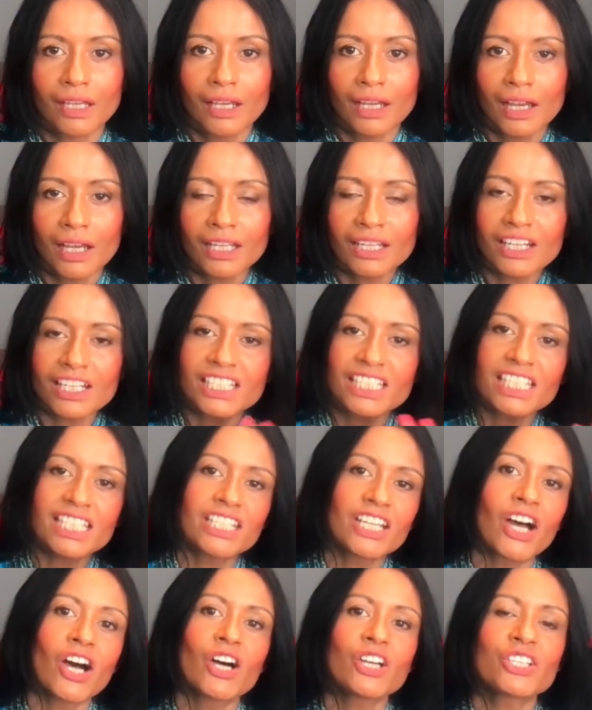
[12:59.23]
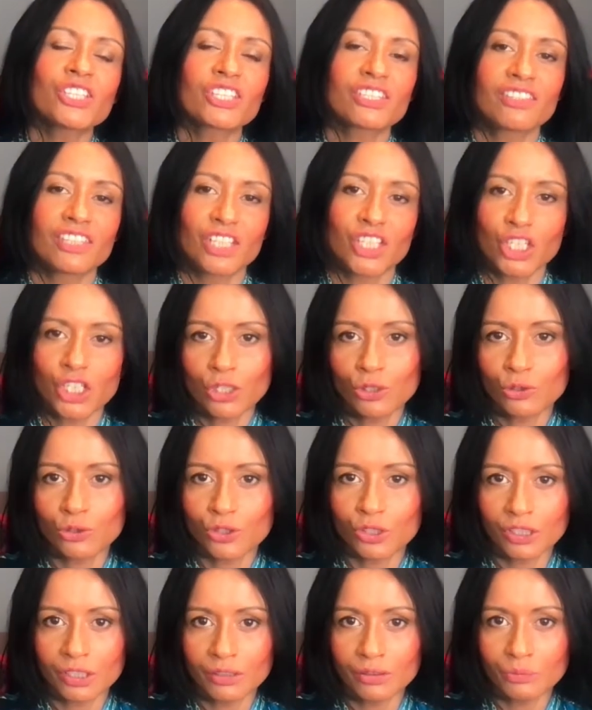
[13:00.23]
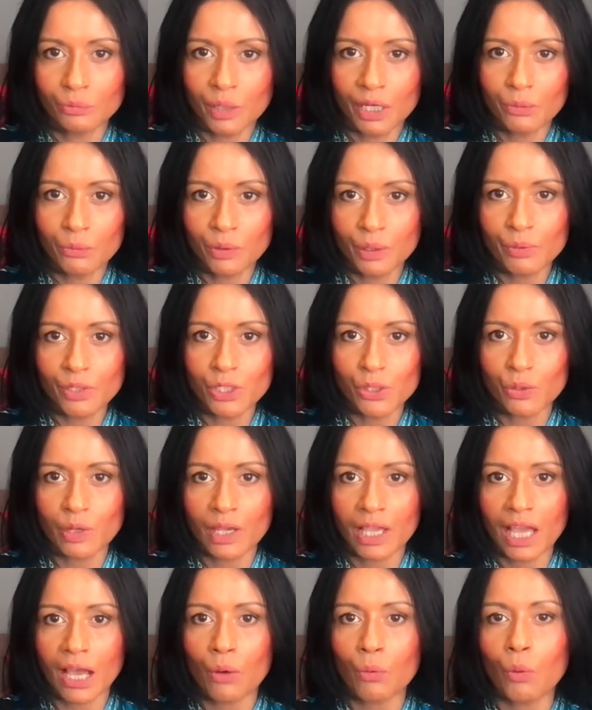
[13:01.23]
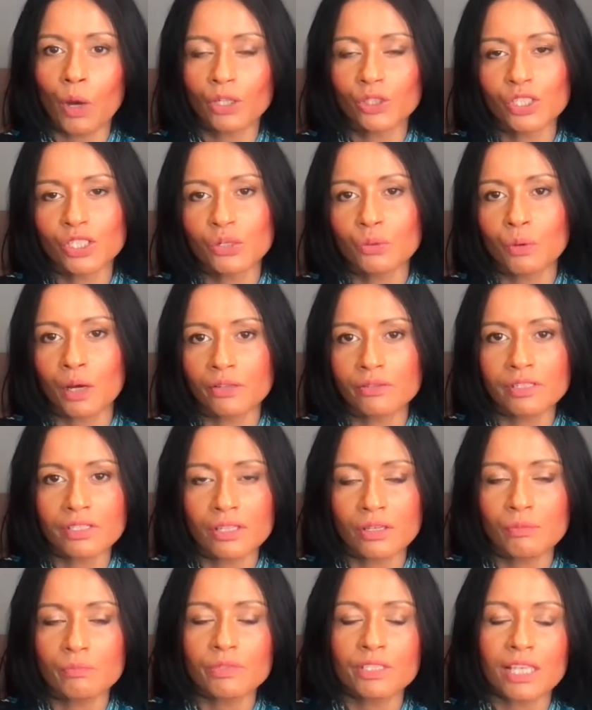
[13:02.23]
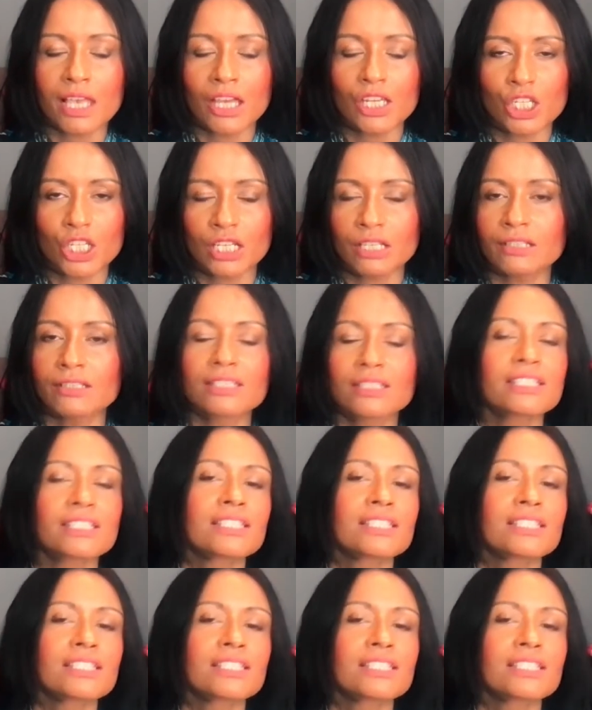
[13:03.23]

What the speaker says: And I did ask the children when we were doing our one-to-one Zoom sessions,